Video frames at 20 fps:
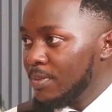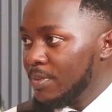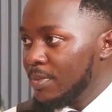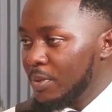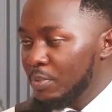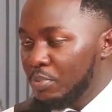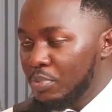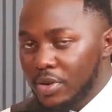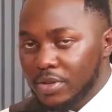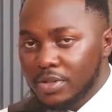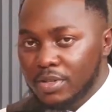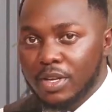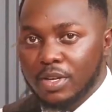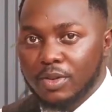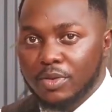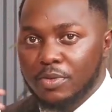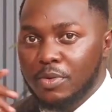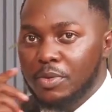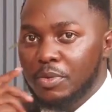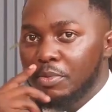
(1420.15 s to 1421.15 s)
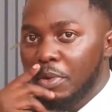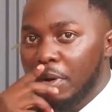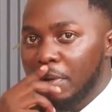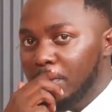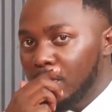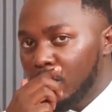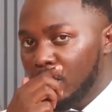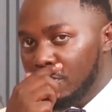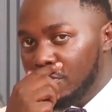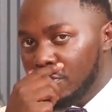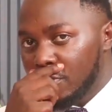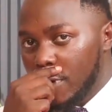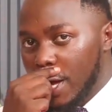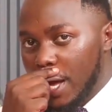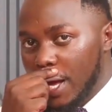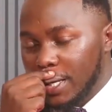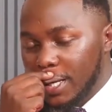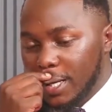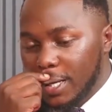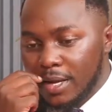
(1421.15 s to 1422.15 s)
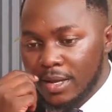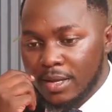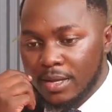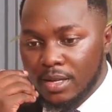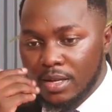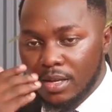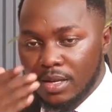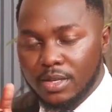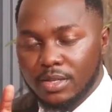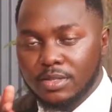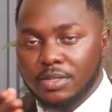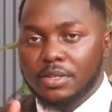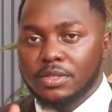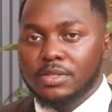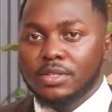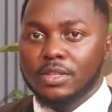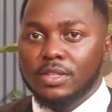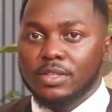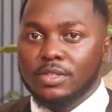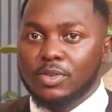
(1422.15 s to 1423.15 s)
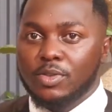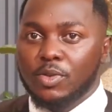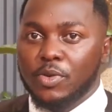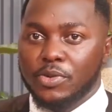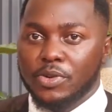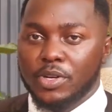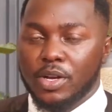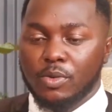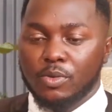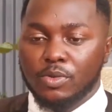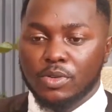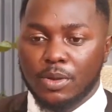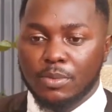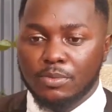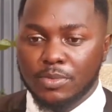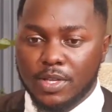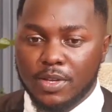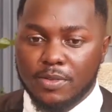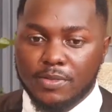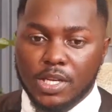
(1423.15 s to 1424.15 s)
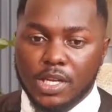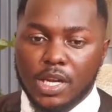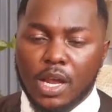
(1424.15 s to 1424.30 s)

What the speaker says: The president of the Republic of Uganda, His Excellency Yoweri Kaguta Museveni.